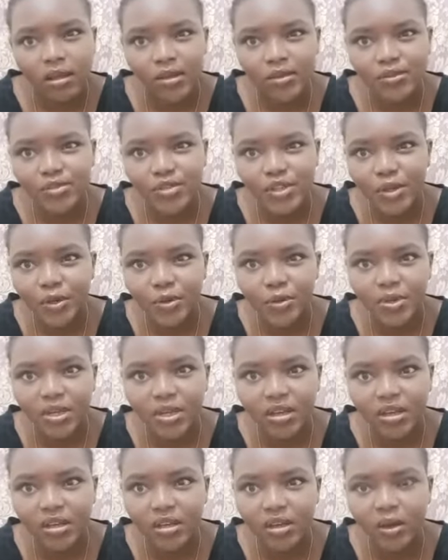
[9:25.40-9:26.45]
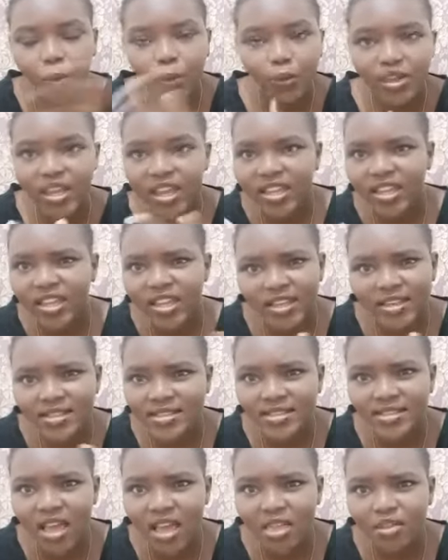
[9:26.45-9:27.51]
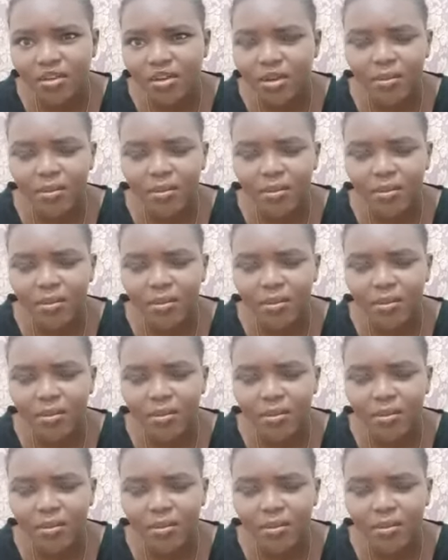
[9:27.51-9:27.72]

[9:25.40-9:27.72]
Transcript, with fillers: dude, we are here together,